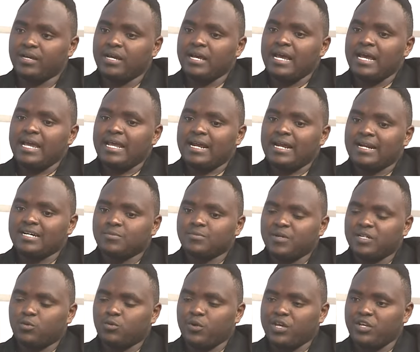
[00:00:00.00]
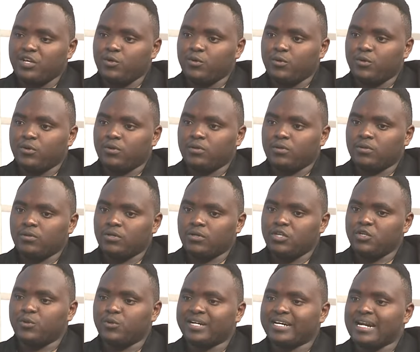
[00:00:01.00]
Yes. In an aspect where you're
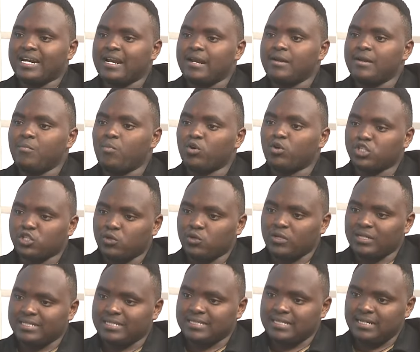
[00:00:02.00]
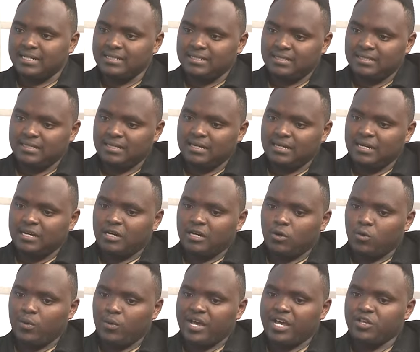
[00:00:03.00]
you're in an emotional state mm-hmm.
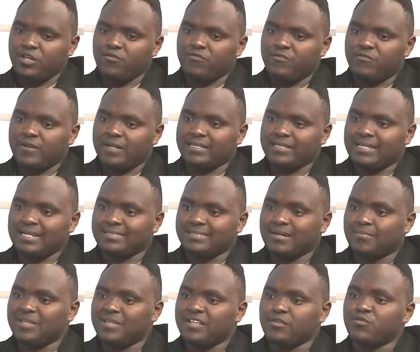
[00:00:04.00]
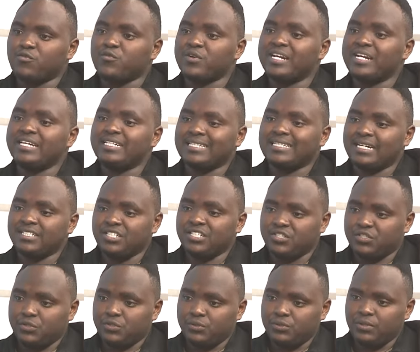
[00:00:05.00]
where you felt that something really
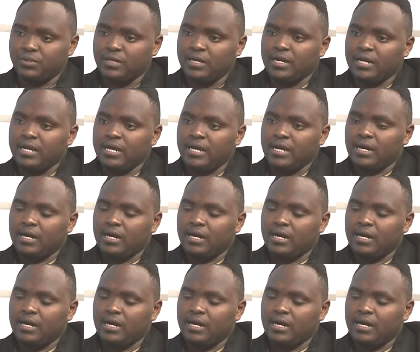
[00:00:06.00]
touches you, mm-hmm.